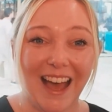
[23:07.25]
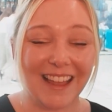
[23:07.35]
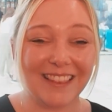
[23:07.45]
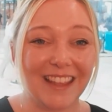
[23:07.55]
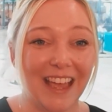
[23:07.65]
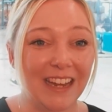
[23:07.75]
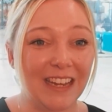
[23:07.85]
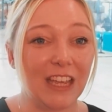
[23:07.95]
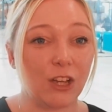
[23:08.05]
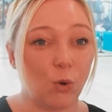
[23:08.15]
And
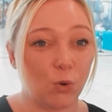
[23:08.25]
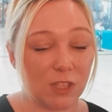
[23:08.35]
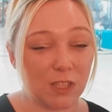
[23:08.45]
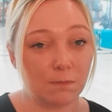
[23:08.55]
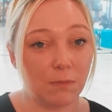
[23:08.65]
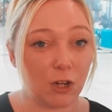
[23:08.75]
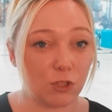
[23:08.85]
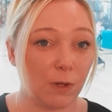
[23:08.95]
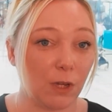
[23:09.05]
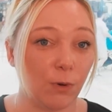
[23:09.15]
then it causes
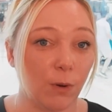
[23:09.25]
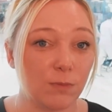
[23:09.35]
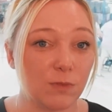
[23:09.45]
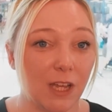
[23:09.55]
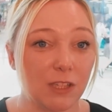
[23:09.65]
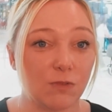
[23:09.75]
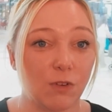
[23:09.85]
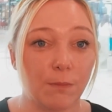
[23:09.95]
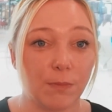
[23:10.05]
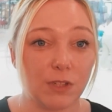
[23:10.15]
much bigger problems
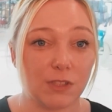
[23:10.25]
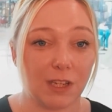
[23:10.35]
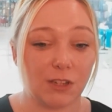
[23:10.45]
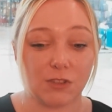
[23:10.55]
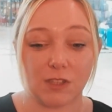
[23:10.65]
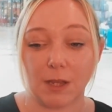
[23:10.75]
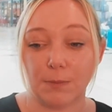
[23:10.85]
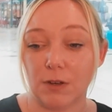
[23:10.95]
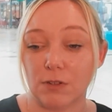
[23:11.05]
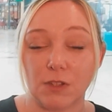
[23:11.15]
later on, because they could
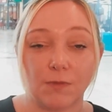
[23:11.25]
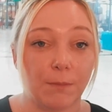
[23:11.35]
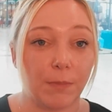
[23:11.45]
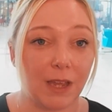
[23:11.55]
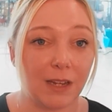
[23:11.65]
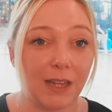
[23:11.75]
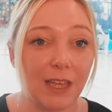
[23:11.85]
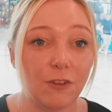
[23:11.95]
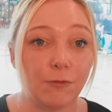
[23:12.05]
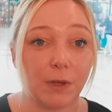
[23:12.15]
take periods of unpaid
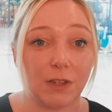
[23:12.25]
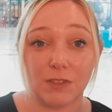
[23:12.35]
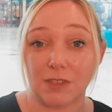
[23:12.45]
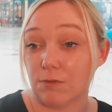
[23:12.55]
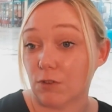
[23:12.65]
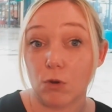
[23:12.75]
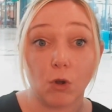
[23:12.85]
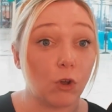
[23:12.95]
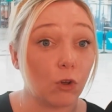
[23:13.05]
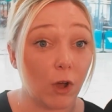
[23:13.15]
leave because they've no
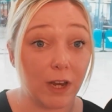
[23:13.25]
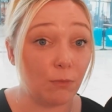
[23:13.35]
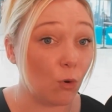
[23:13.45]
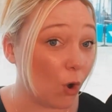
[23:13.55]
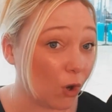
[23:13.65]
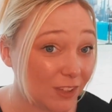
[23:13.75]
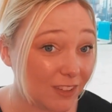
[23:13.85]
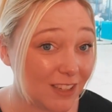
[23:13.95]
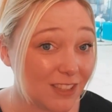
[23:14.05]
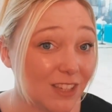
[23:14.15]
longer got any more
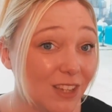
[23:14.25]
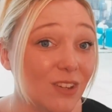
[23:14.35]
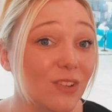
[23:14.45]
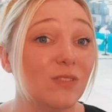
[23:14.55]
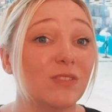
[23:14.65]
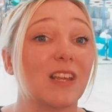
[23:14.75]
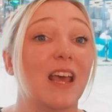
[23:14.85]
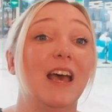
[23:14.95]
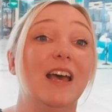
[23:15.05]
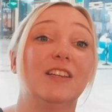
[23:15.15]
holiday to use.
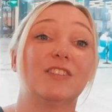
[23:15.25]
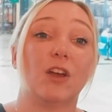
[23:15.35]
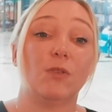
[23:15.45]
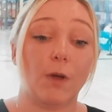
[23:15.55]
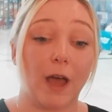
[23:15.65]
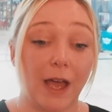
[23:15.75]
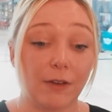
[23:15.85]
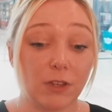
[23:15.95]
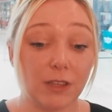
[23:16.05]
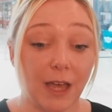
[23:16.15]
So
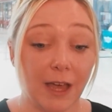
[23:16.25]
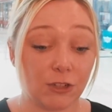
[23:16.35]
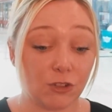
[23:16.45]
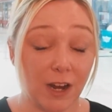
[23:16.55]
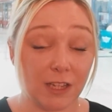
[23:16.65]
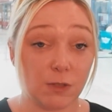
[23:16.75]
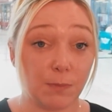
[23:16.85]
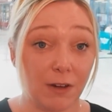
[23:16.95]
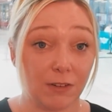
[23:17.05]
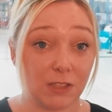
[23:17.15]
having that
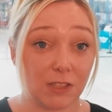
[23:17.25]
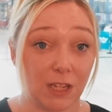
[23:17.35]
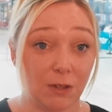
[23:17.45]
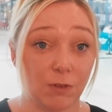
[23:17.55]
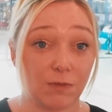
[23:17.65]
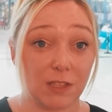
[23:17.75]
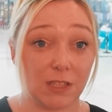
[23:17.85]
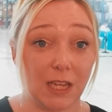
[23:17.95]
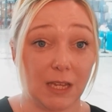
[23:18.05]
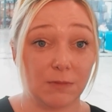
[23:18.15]
transparency with the
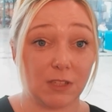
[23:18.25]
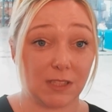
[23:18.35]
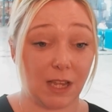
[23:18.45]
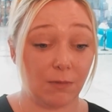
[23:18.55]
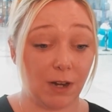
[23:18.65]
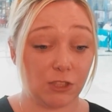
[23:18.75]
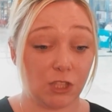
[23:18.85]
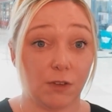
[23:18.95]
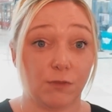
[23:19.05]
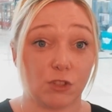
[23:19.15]
team to say, well,
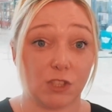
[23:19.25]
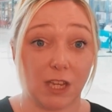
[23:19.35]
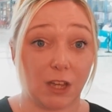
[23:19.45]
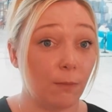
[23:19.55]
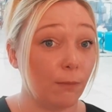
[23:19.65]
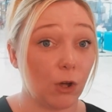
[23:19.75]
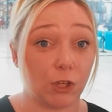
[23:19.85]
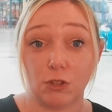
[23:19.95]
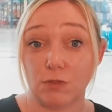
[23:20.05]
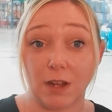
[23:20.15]
actually, if you're sick, I'm
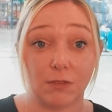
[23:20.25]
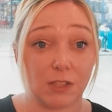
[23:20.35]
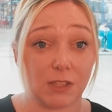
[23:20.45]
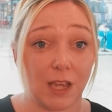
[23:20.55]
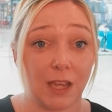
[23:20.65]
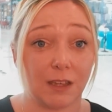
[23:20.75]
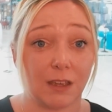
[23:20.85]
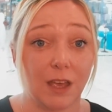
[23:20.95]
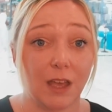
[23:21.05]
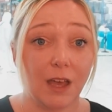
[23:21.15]
marking you down as
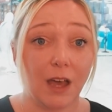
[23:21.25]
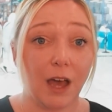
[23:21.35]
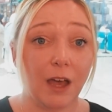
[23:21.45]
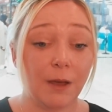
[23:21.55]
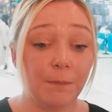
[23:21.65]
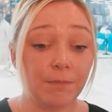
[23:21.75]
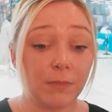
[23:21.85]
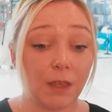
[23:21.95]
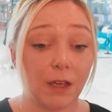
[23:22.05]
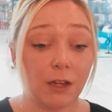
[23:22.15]
sick.
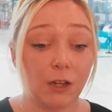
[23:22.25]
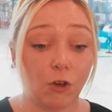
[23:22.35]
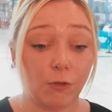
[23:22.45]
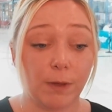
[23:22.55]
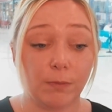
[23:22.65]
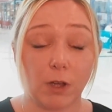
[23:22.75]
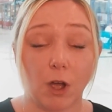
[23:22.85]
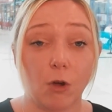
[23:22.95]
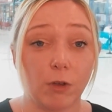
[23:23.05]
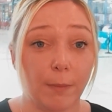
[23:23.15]
And a lot of people
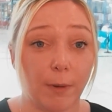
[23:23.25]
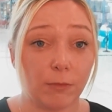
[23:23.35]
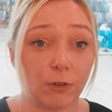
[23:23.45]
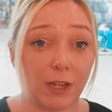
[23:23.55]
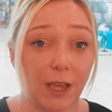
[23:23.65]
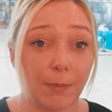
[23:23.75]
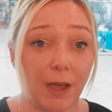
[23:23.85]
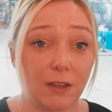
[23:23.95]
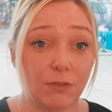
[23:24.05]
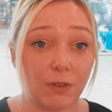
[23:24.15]
go, oh yeah, but I'm not going to get
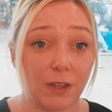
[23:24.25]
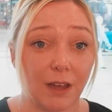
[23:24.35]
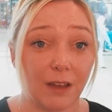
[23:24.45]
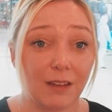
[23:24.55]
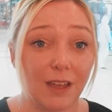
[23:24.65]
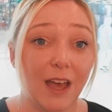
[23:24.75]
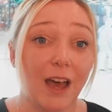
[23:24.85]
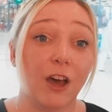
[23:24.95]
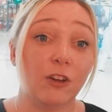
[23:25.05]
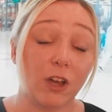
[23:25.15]
paid for that.
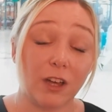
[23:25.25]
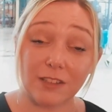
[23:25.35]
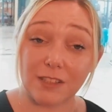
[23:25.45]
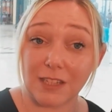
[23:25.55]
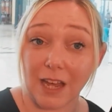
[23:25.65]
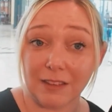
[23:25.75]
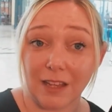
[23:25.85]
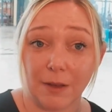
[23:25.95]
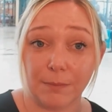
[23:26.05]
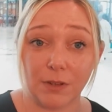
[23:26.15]
And I
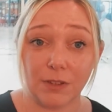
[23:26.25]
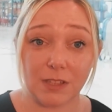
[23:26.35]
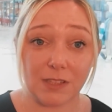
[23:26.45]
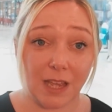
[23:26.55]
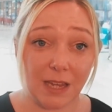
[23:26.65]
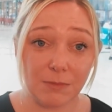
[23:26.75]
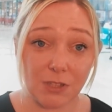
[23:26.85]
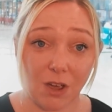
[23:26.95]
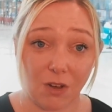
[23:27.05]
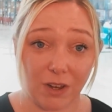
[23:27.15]
understand that, but at the
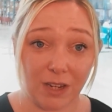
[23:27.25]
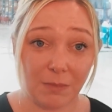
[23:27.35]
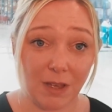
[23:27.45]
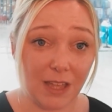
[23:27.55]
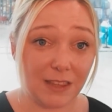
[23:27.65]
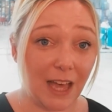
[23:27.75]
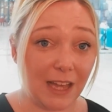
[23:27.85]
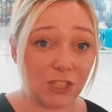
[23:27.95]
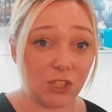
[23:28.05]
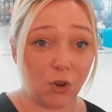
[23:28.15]
same time,
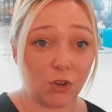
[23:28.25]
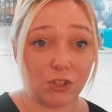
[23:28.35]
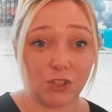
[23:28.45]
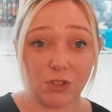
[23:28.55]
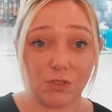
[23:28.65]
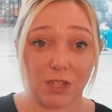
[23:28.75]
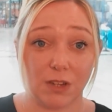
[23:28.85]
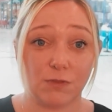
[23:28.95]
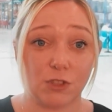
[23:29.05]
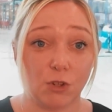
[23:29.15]
that's not
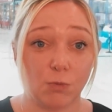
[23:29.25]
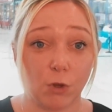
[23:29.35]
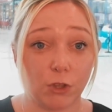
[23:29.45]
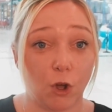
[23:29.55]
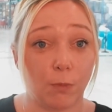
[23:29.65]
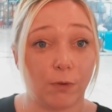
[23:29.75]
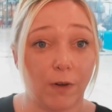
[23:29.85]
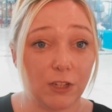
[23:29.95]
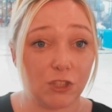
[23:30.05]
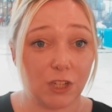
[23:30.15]
conducive to what the
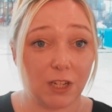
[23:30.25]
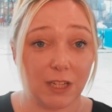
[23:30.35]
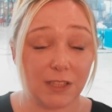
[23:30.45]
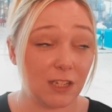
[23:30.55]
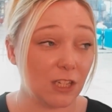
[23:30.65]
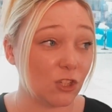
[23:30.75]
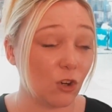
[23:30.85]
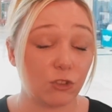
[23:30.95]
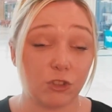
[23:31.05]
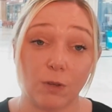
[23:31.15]
operation needs, and it's
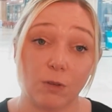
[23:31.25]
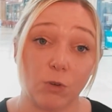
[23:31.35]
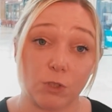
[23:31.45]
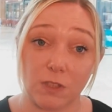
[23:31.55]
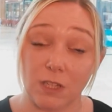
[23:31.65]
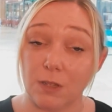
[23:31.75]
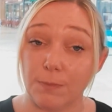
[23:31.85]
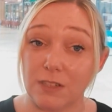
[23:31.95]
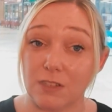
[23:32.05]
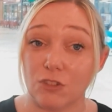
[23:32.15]
not doing what's in the
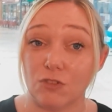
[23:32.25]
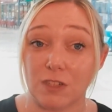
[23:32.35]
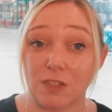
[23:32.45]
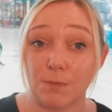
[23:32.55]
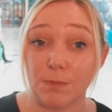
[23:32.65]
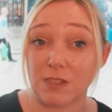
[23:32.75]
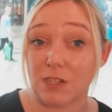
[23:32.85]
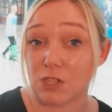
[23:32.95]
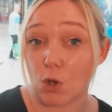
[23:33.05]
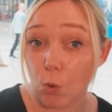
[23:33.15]
best interest of the
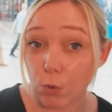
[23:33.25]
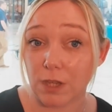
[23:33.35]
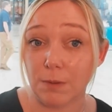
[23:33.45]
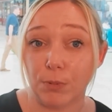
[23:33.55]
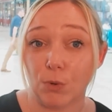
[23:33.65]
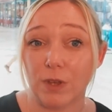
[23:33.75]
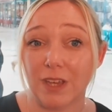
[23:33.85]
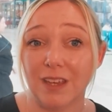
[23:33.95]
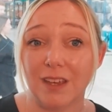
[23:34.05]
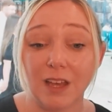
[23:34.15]
business or the
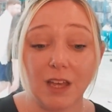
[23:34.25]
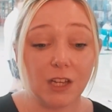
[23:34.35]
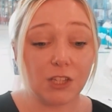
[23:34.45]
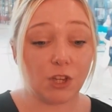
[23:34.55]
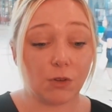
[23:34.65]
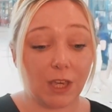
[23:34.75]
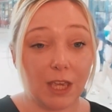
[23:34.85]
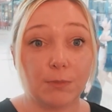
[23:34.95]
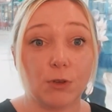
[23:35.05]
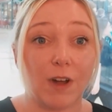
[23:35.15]
employee. So
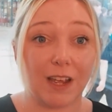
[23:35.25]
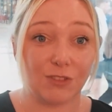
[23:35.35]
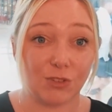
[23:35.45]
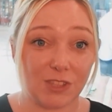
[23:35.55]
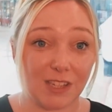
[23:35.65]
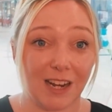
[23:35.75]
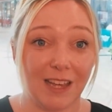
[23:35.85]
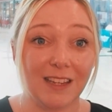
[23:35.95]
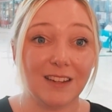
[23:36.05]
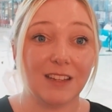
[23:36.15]
keep your records
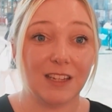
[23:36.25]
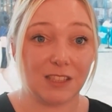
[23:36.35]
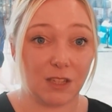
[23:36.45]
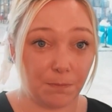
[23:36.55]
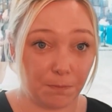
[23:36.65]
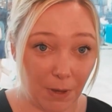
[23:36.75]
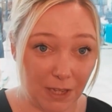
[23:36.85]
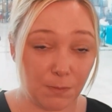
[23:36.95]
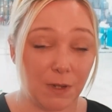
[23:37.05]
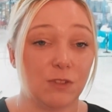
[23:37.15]
clean is the
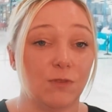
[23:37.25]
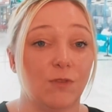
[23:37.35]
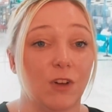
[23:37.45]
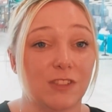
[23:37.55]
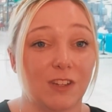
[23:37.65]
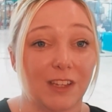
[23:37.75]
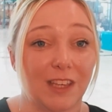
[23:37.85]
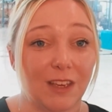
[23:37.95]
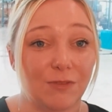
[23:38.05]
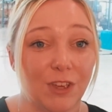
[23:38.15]
best piece of advice that I
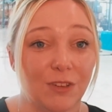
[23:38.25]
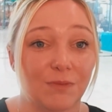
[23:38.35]
can give you.